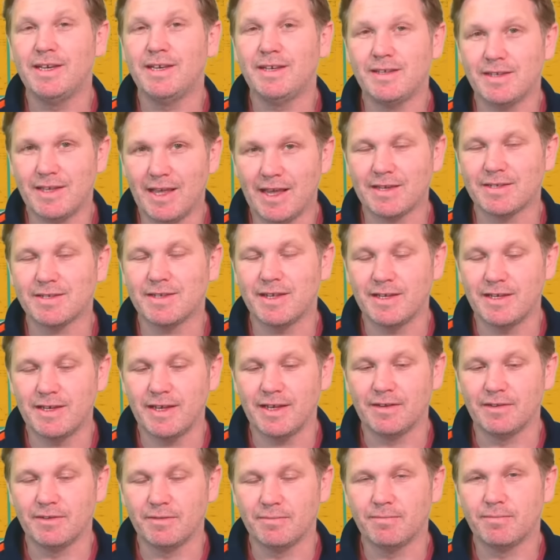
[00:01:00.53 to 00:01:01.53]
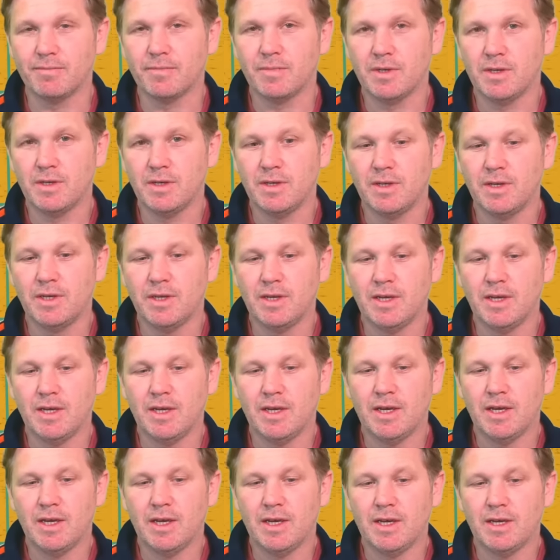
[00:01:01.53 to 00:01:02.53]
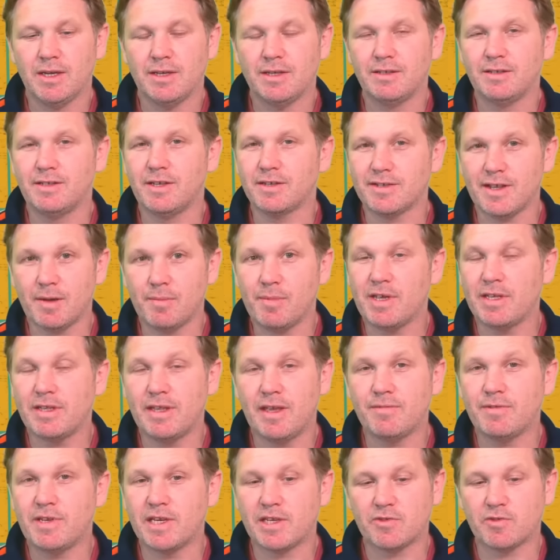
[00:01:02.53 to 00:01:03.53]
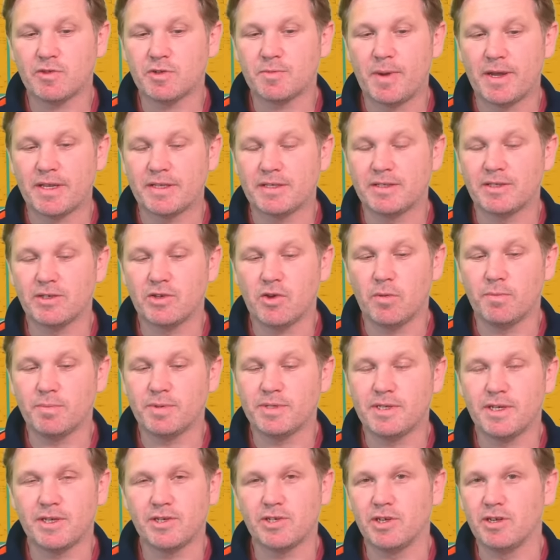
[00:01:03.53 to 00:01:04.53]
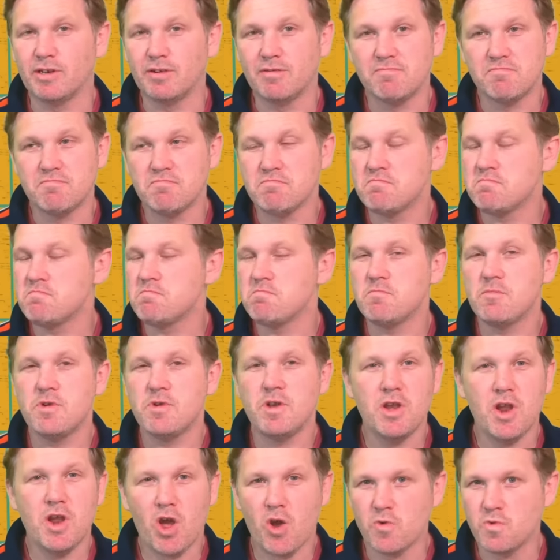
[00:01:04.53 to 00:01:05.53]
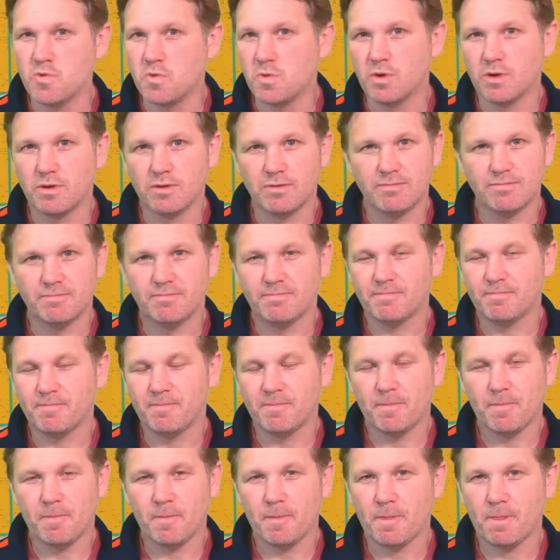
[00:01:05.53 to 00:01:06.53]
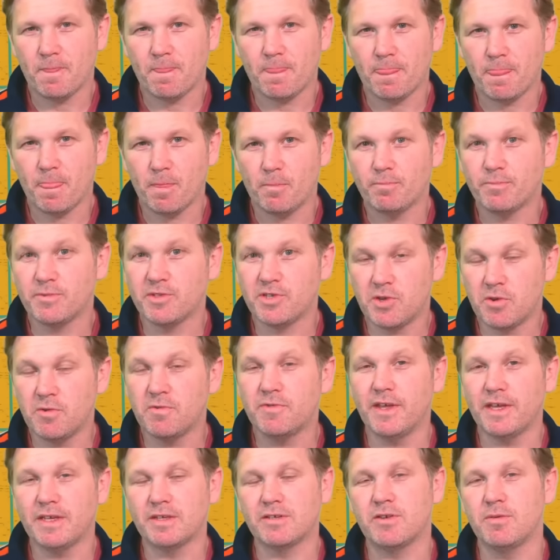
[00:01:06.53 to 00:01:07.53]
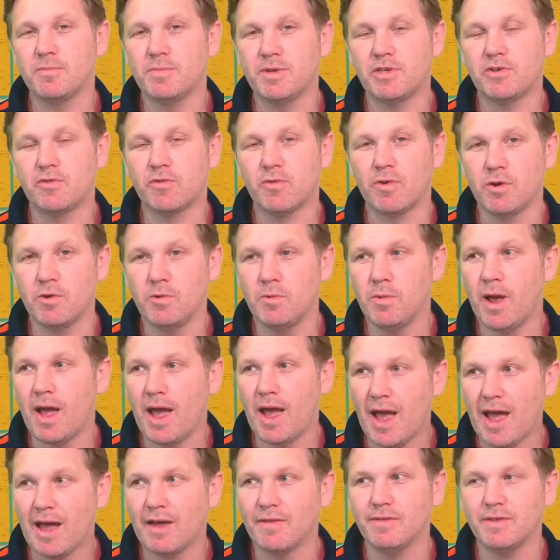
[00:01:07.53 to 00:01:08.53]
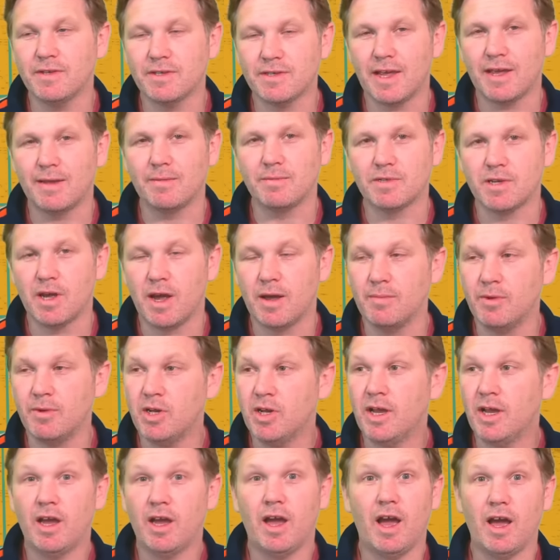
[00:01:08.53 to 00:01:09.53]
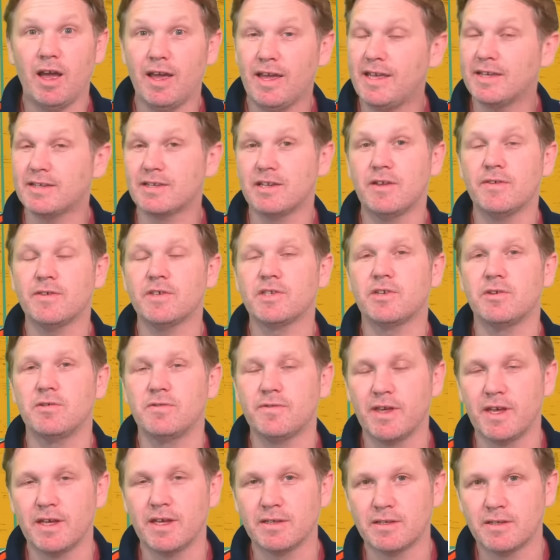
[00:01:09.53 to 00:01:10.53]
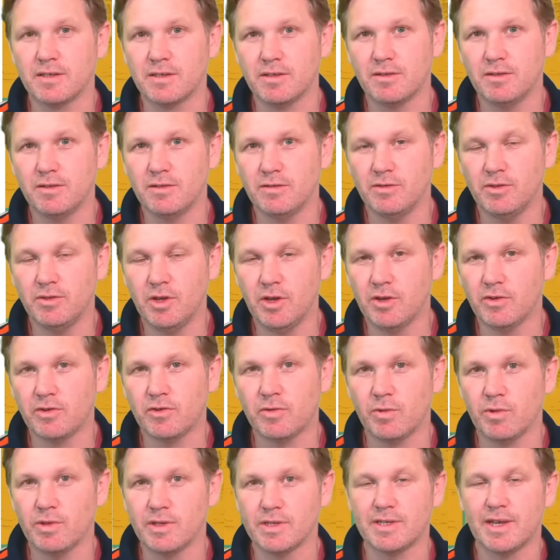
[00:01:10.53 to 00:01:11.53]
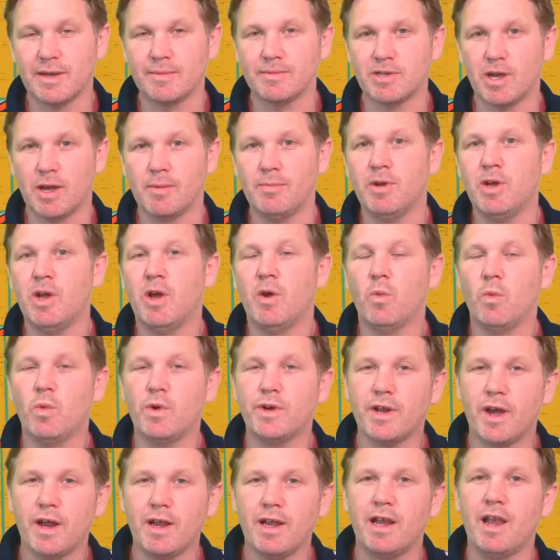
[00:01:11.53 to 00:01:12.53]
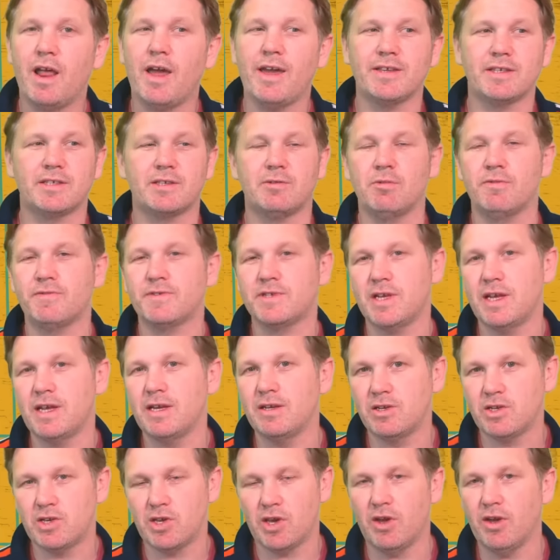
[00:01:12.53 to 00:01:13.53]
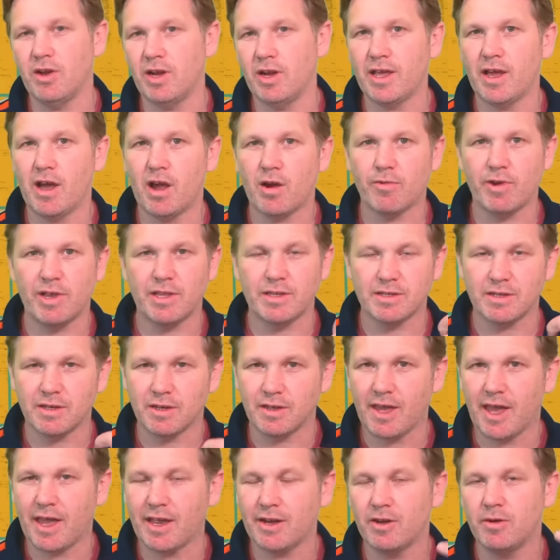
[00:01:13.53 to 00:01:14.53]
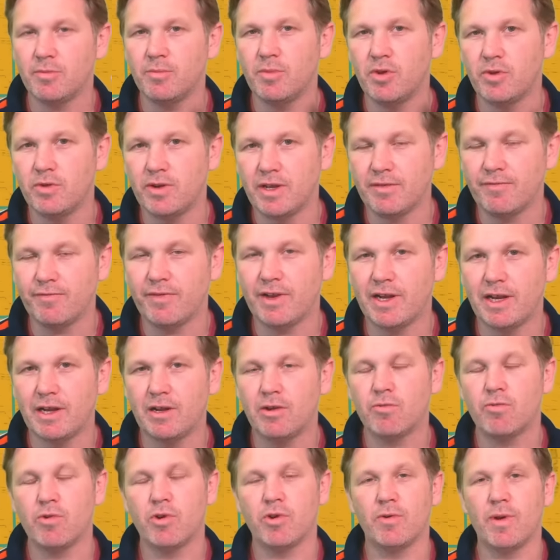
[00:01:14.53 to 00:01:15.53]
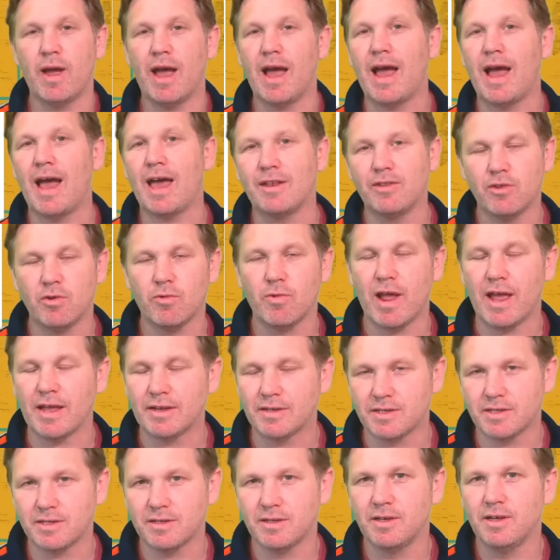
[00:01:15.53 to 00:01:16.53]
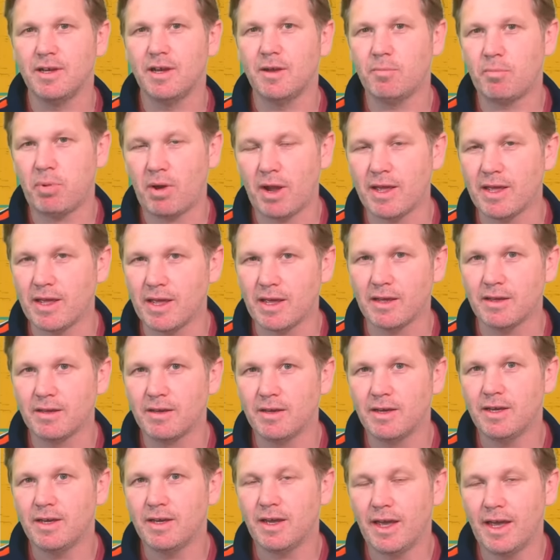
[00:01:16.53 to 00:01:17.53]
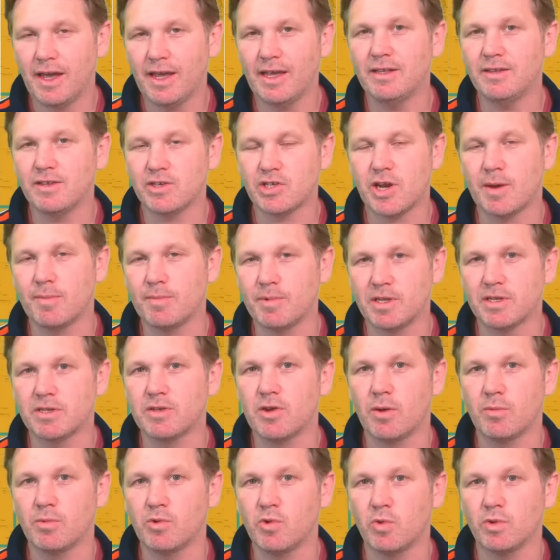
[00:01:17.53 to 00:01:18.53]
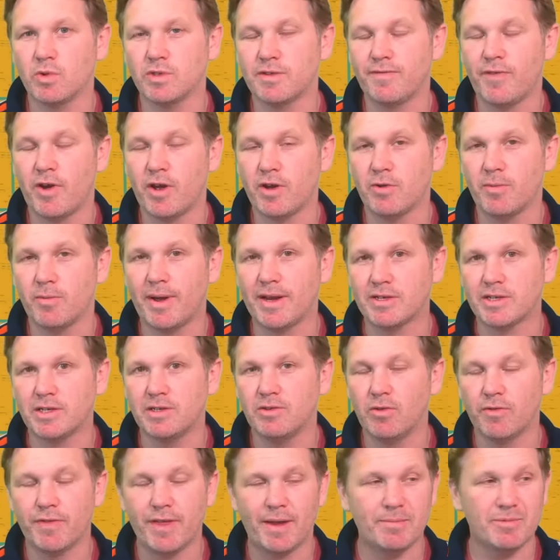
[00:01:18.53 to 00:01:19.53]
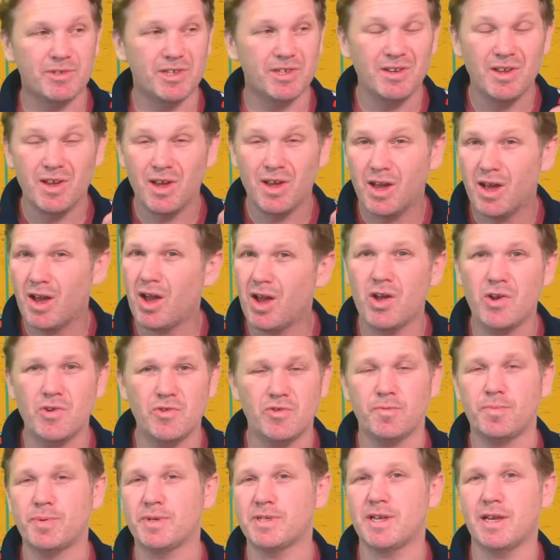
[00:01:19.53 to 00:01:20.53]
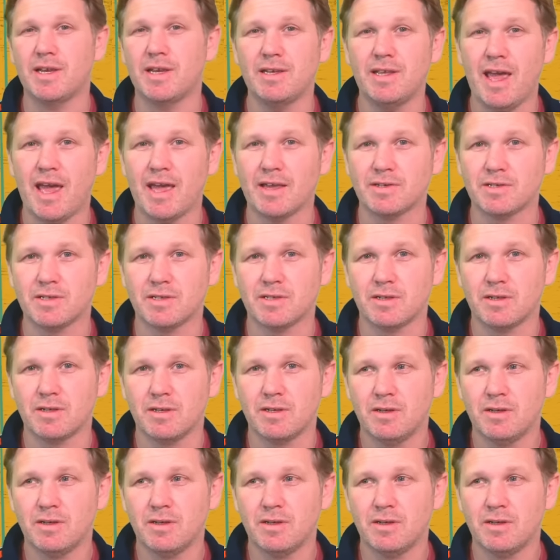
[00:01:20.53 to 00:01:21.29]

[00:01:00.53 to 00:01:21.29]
Yes, they did. Does that mean they've disrespected the competition? No. Two things can be true at the same time. Here's another two things that are true at the same time. Would I like to have seen Kurtley Arendser, Kanan Moody, Vili Leroux and the rest playing in the Champions Cup quarterfinal match in Northampton? 100% yes.